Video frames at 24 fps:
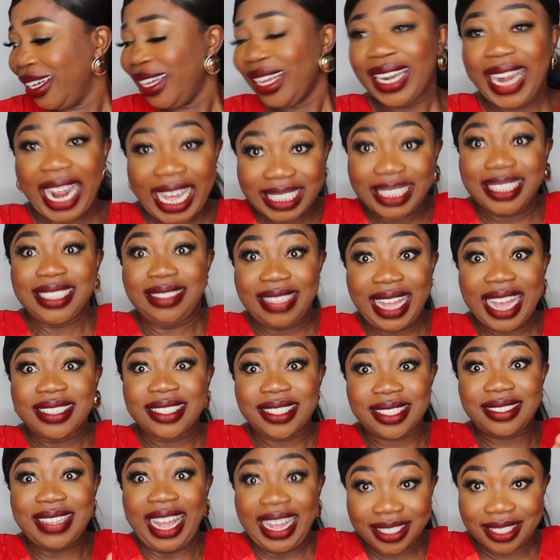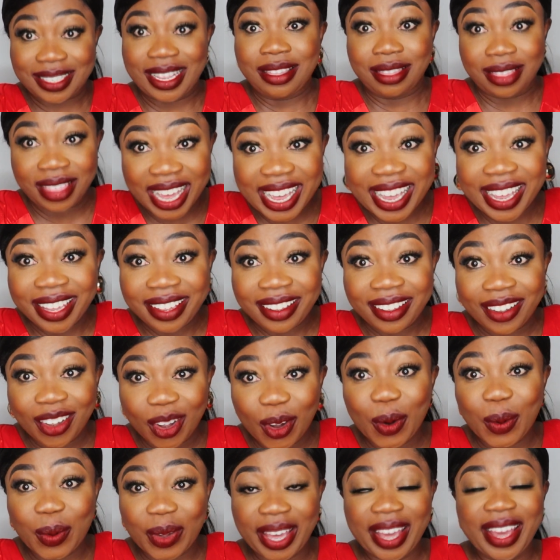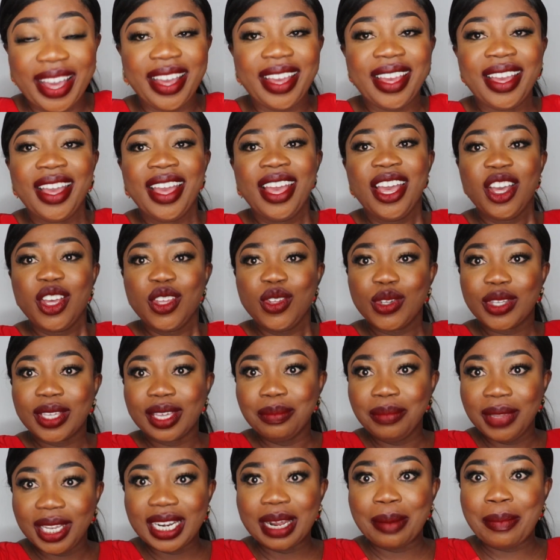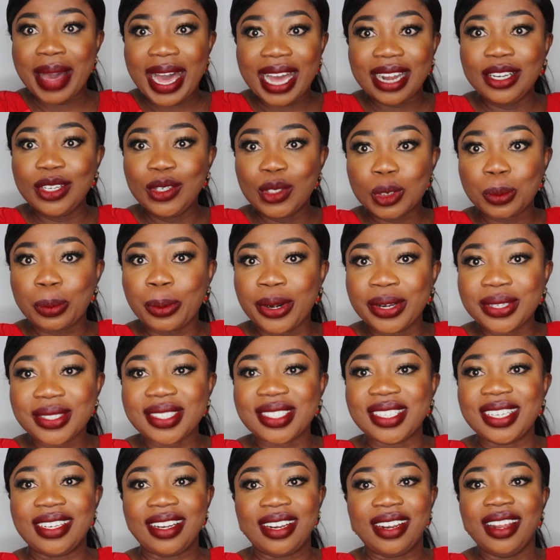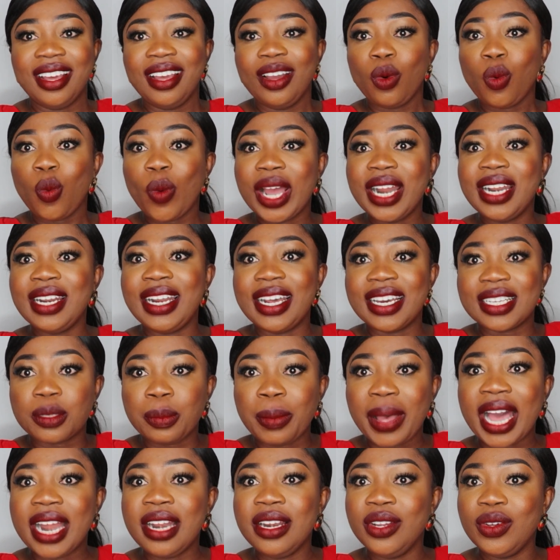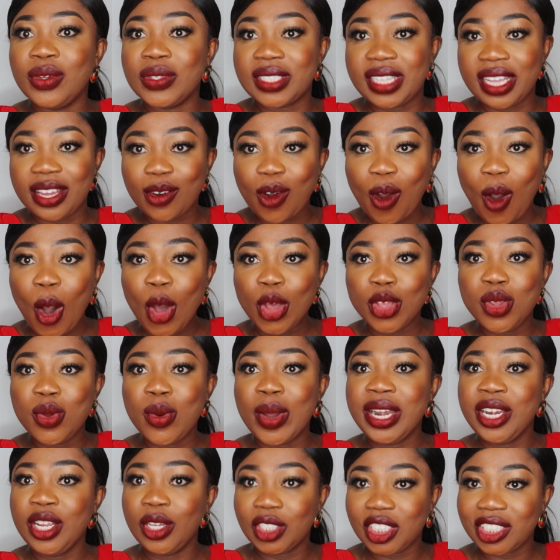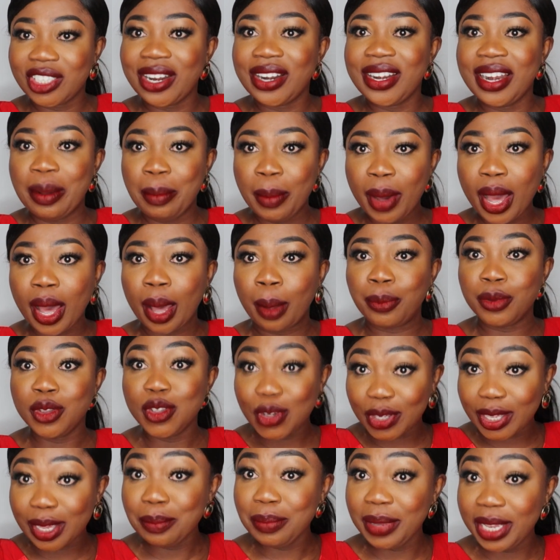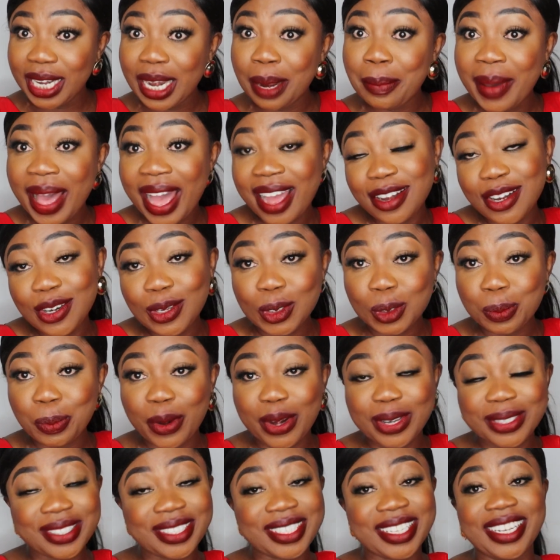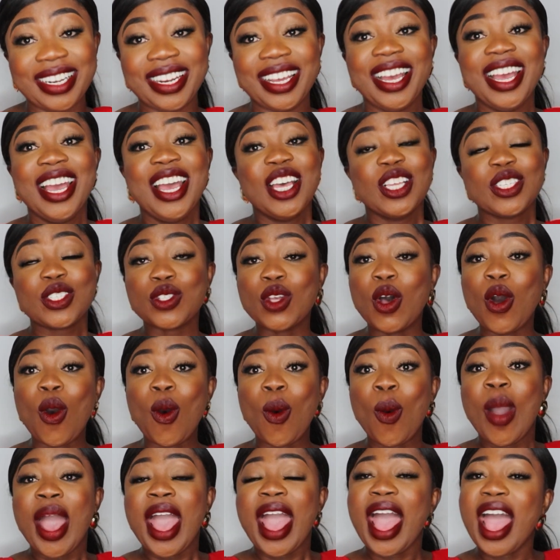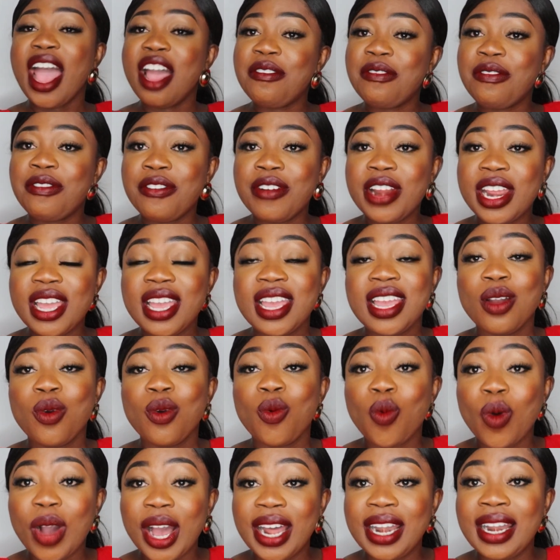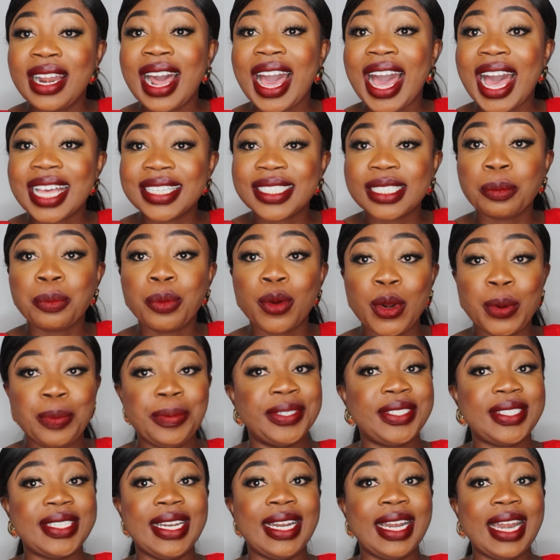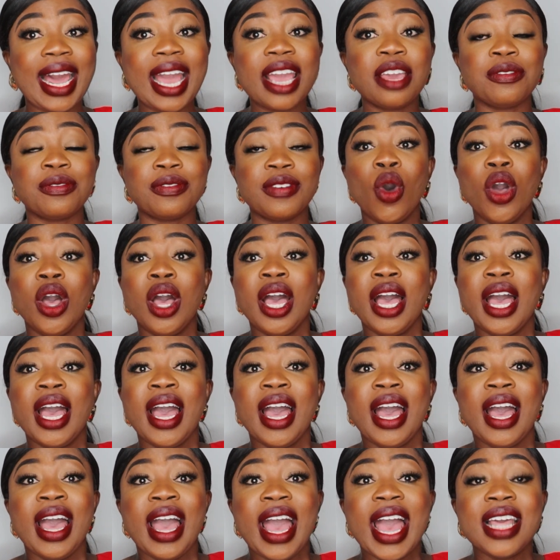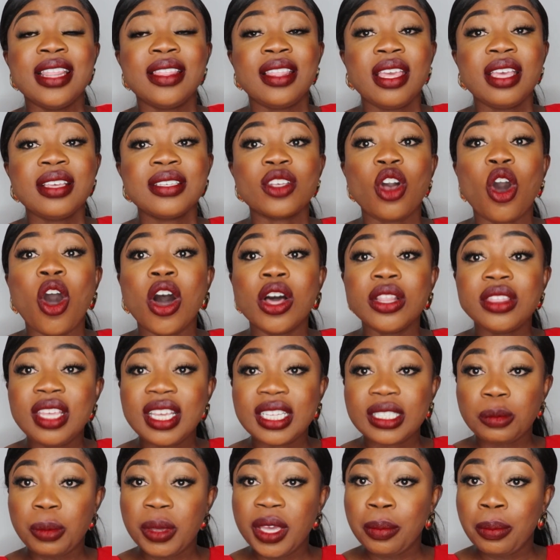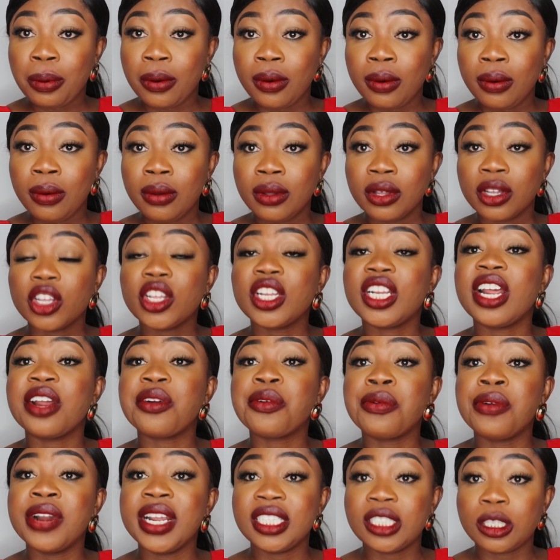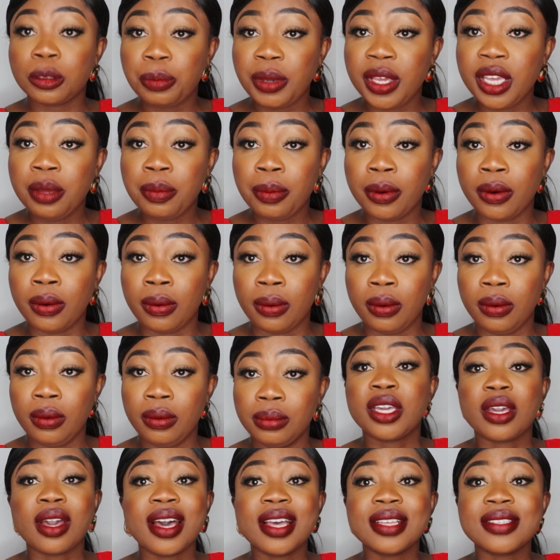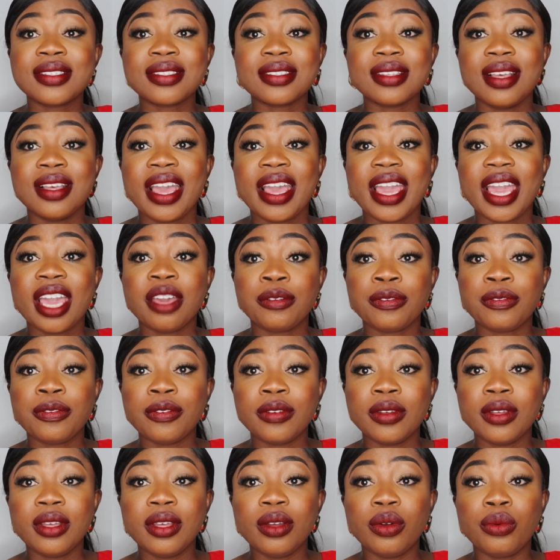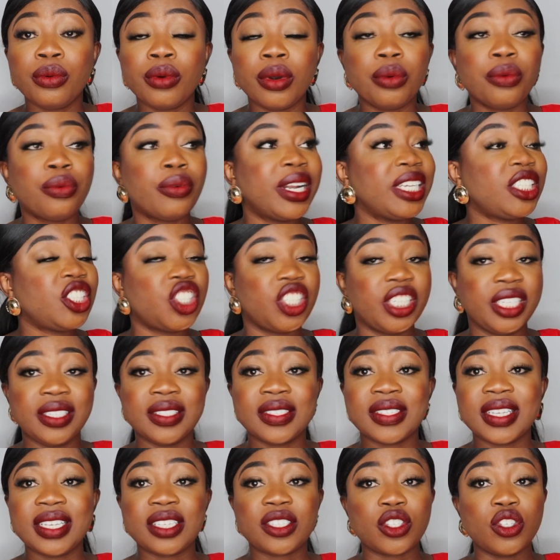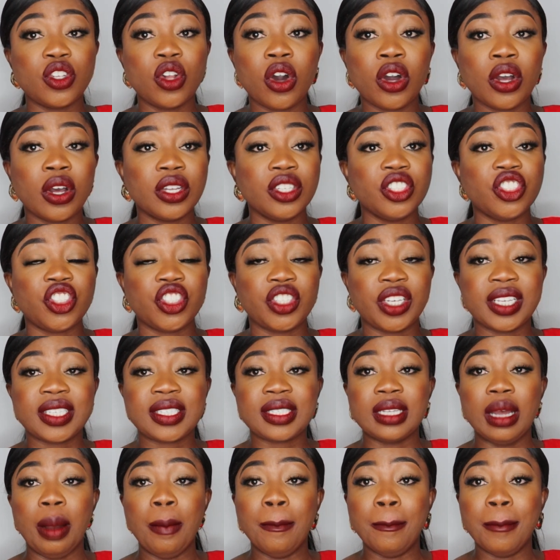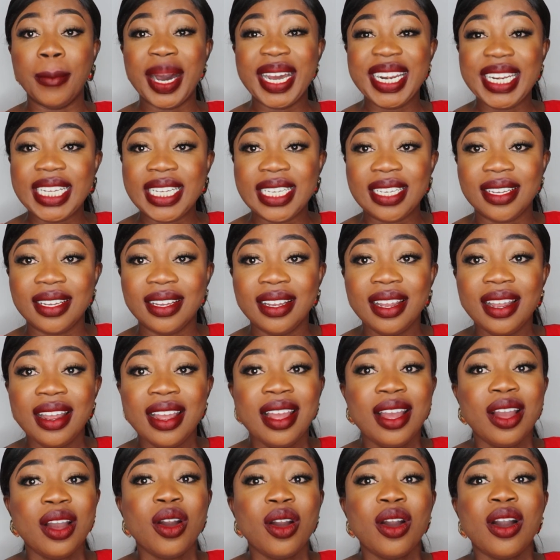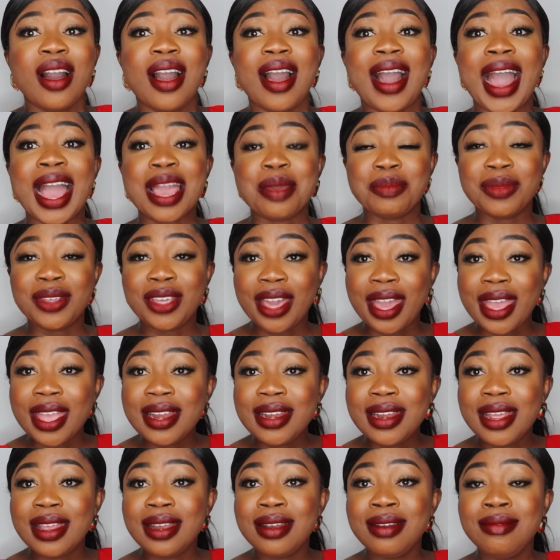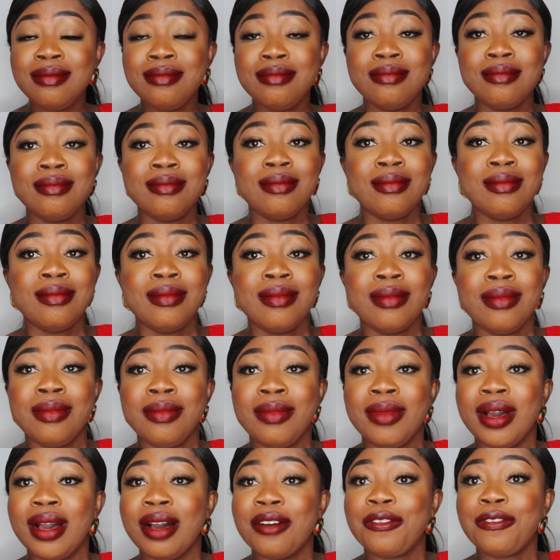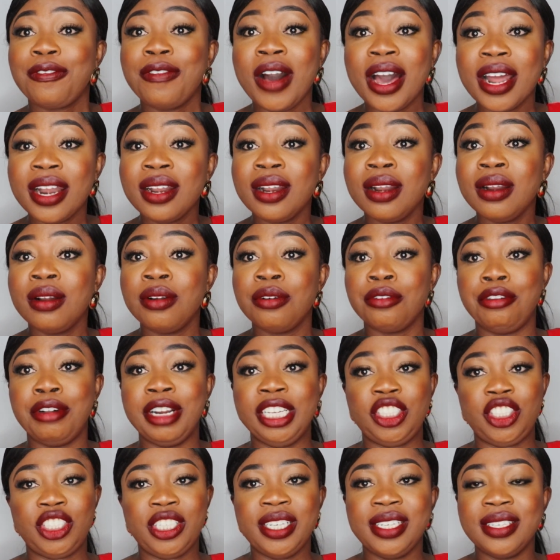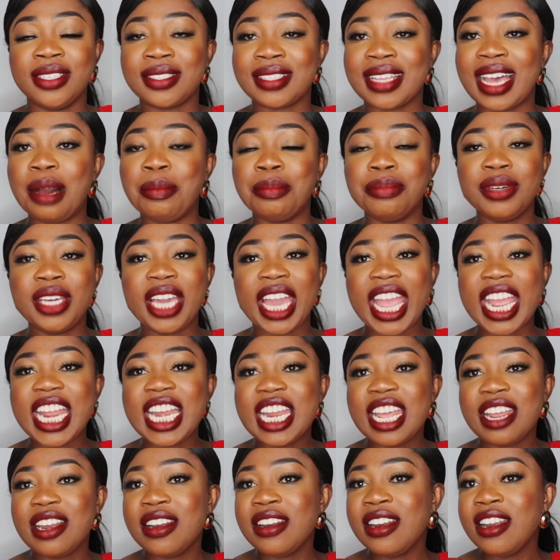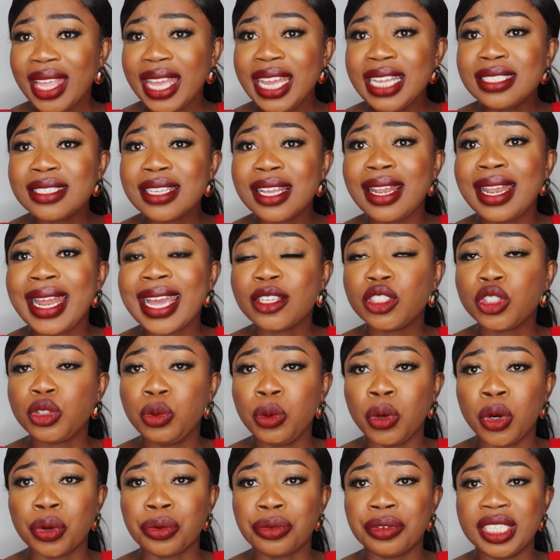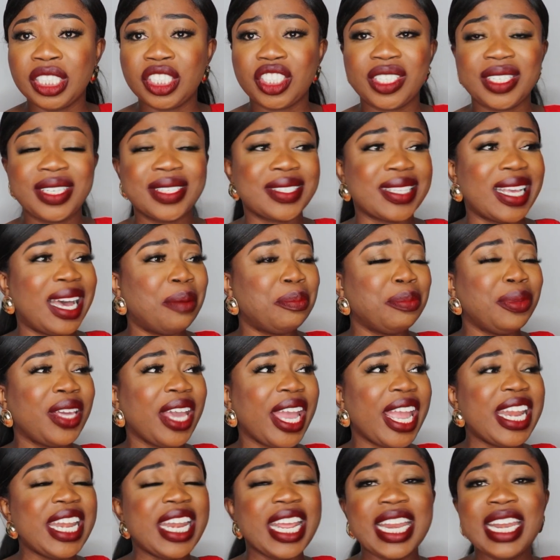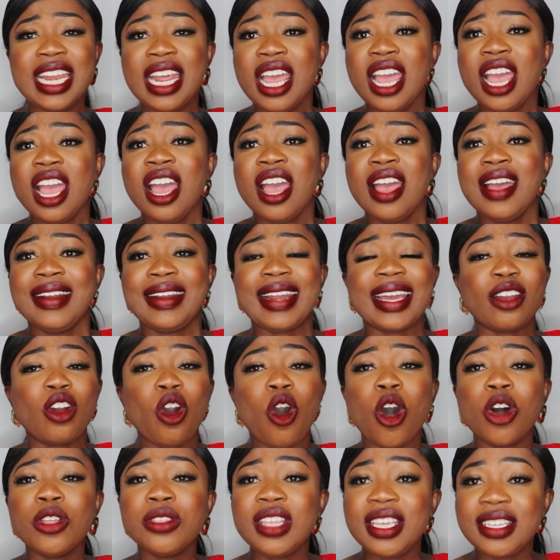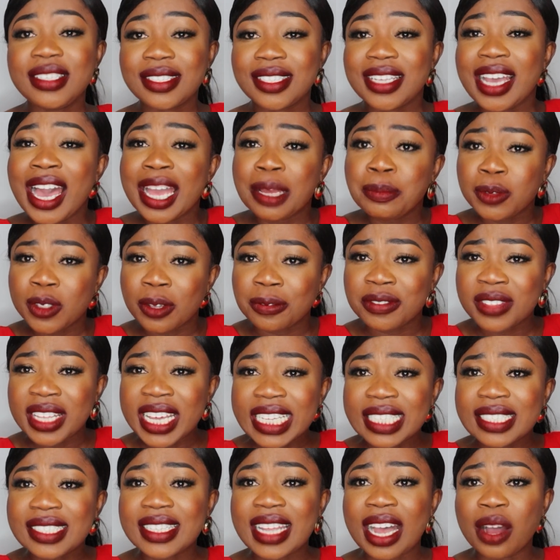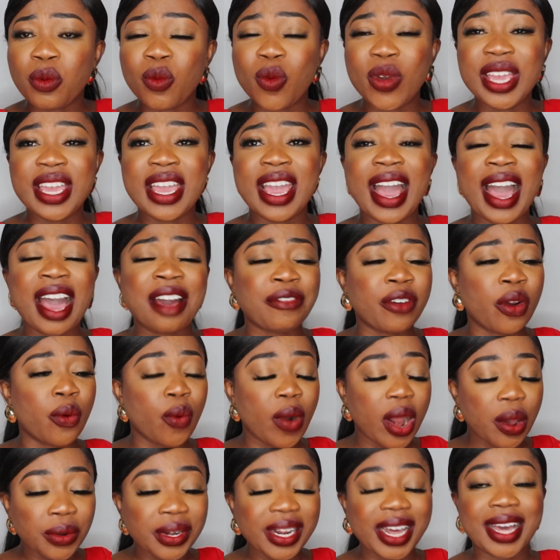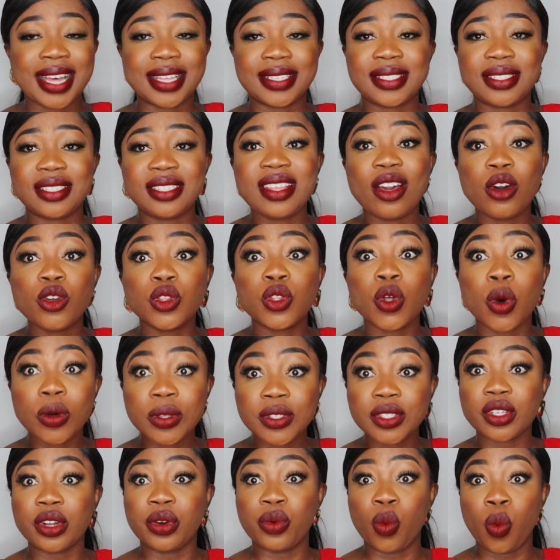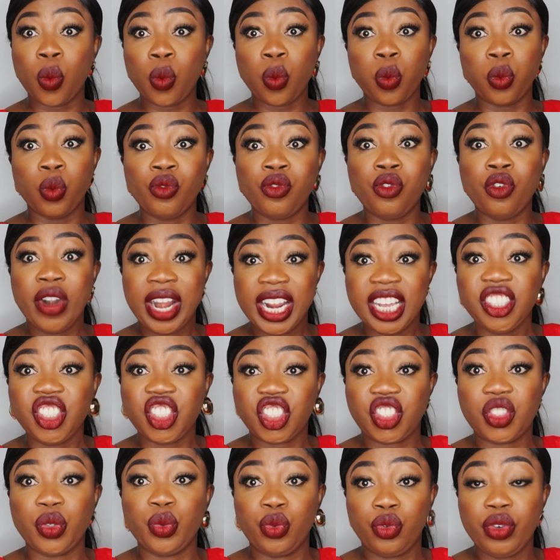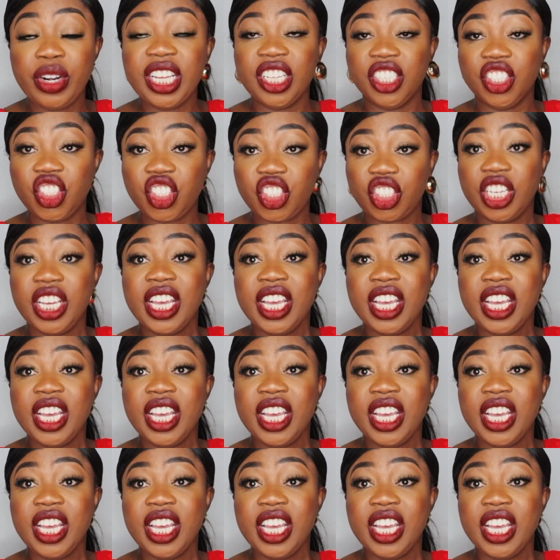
That's that's that's a thing, okay? You can be the bad news person. When there's bad news, they call you and you cheer them up. You can be the bad news person. So everyone has a purpose in life. And these all these people, they're rich people because if riches is not just money, I'm gaining fun riches i'm gaining intellectual riches i'm gaining like all these types of things that we have around us Th those are rich rich